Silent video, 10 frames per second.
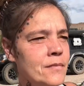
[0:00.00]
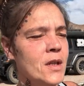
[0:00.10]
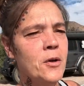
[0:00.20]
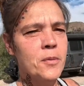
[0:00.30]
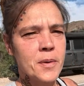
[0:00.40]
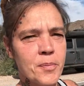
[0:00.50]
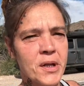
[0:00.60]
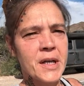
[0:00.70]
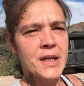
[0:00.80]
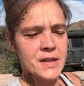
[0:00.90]
That would be
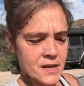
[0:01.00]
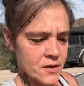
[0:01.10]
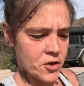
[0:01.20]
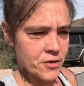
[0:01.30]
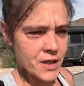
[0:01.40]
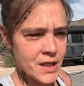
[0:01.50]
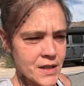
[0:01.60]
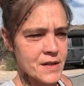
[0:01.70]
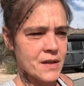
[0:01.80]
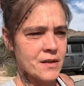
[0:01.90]
plants and
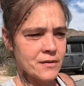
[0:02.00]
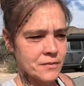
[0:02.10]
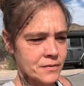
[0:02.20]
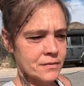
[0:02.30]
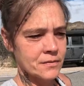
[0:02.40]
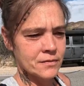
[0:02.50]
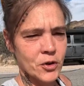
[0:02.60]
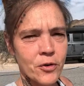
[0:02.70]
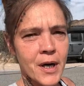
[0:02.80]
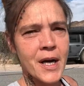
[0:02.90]
trees and
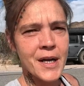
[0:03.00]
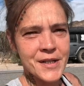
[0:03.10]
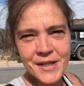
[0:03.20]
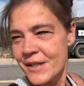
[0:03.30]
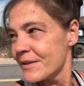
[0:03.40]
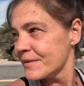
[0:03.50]
grass,